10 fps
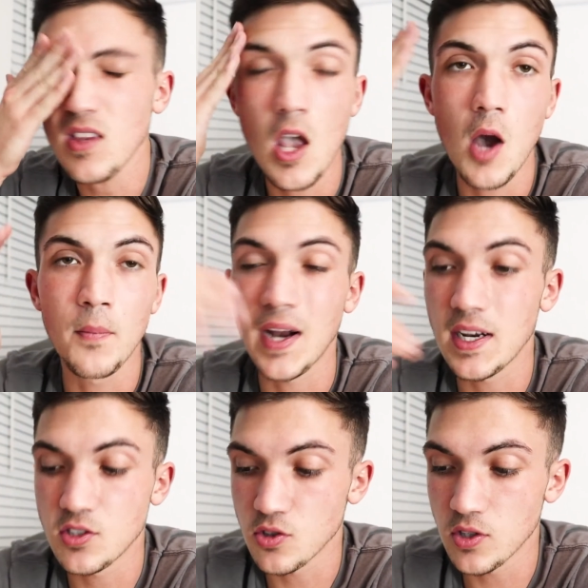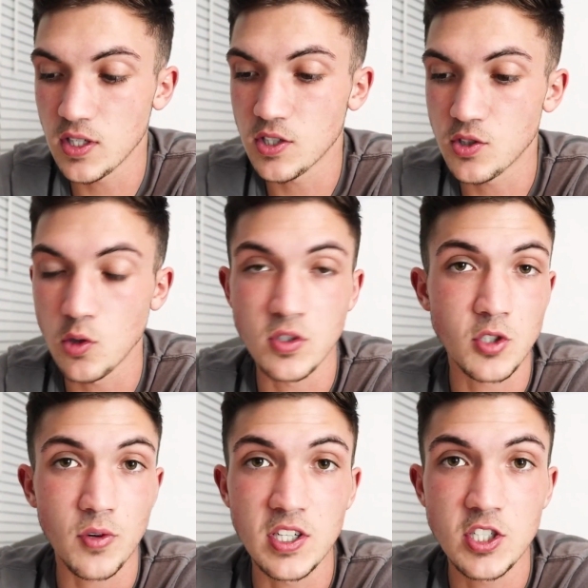But I just literally just do a
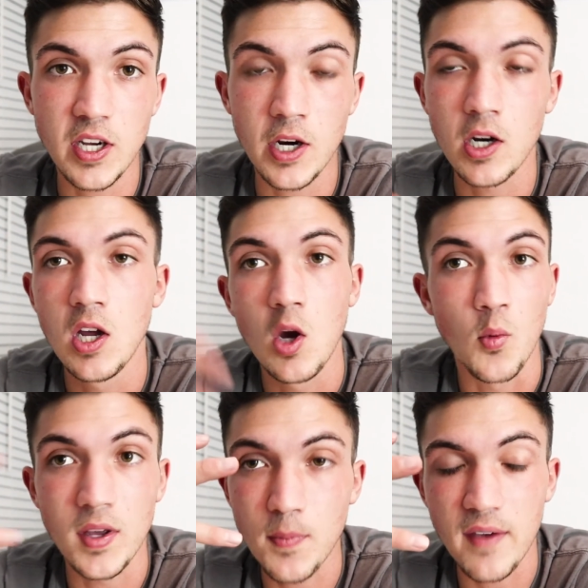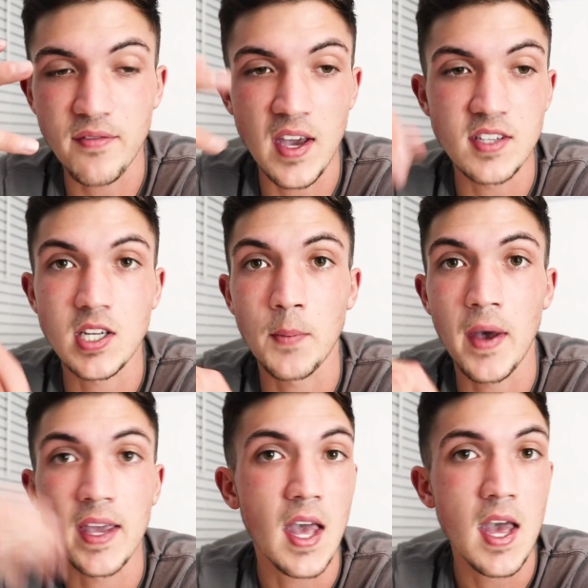screen share with my face, and I'm
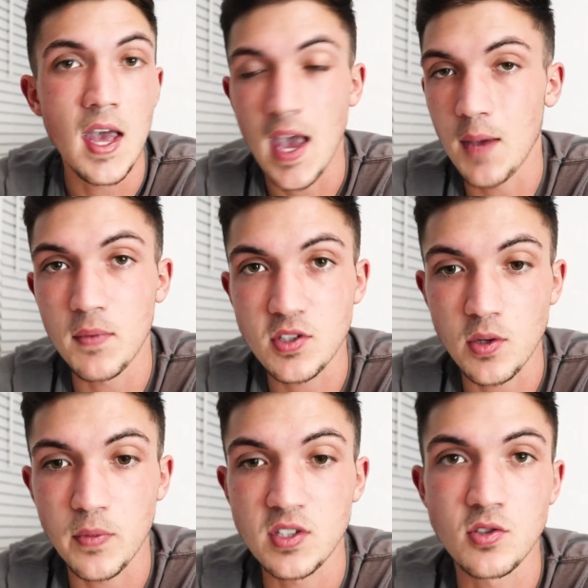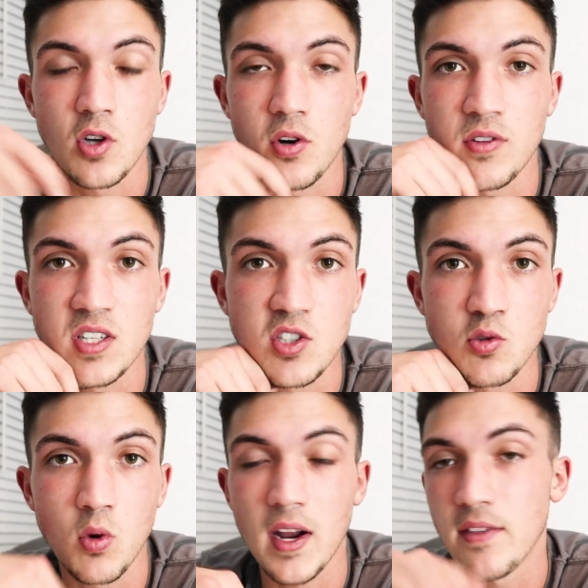like, hey, Mr. Business Owner, this is
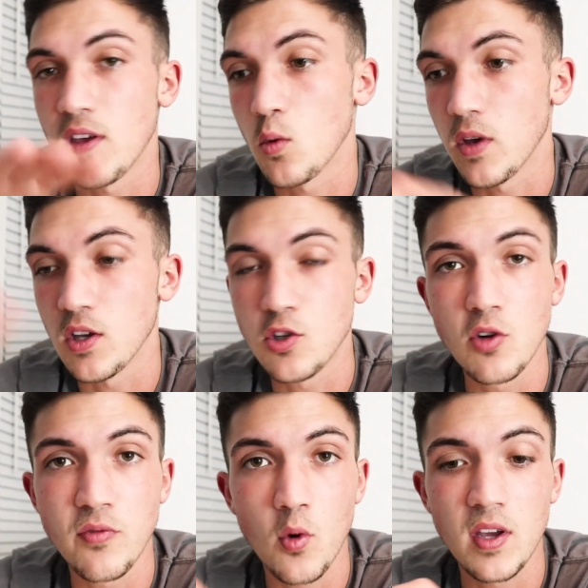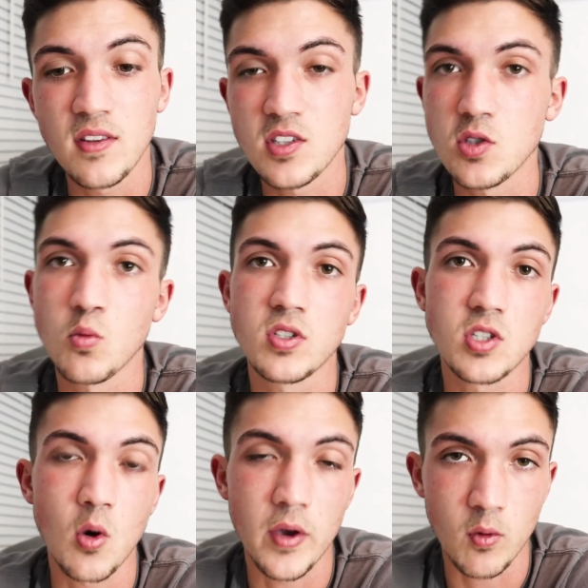what I think we could do for you. This is what's
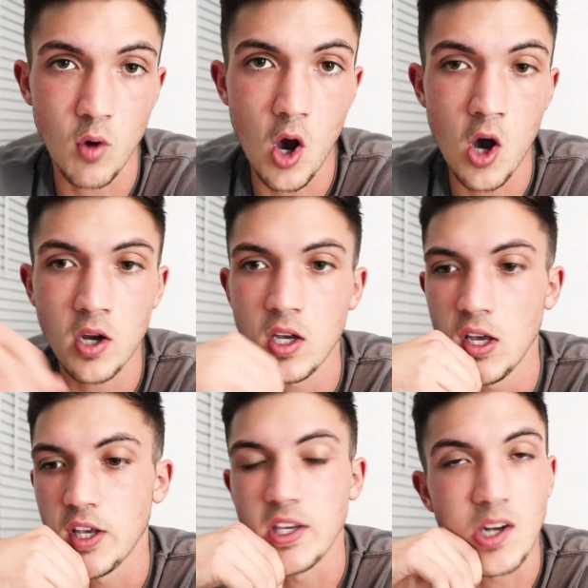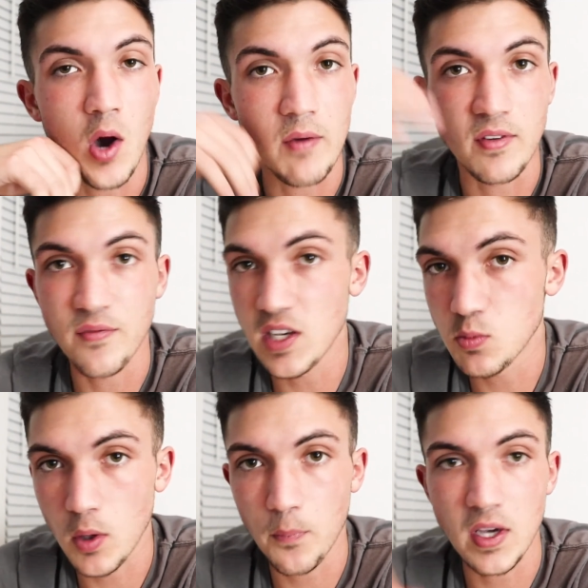going wrong. You don't have a
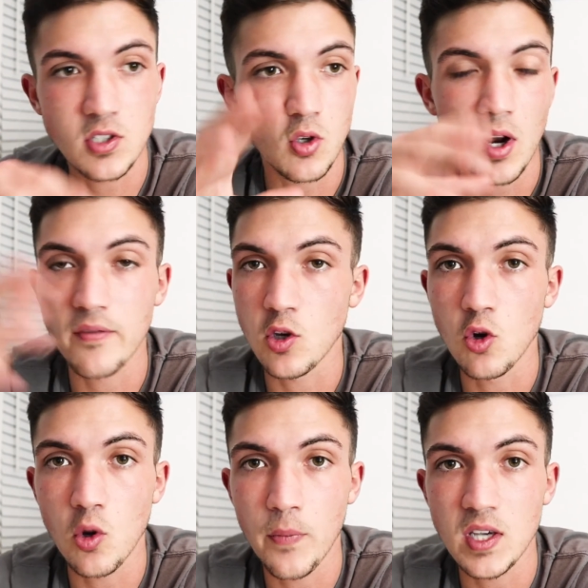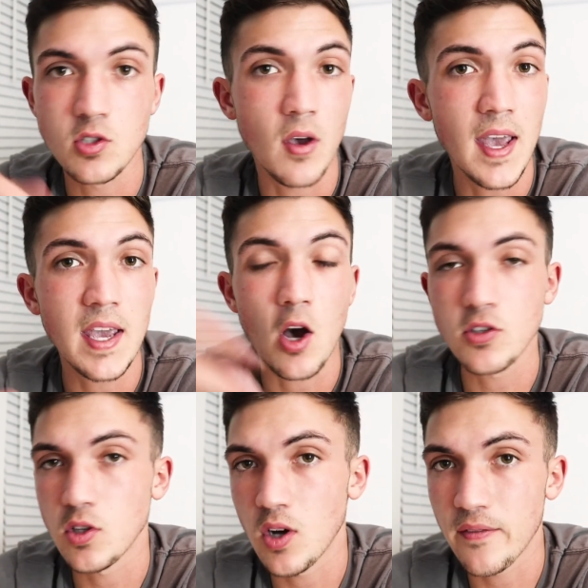Facebook pixel. You don't have a Google pixel. Hey,
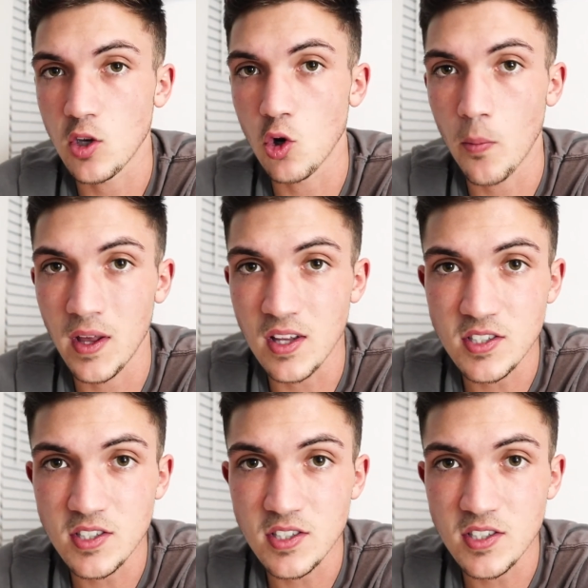also you don't have a Google My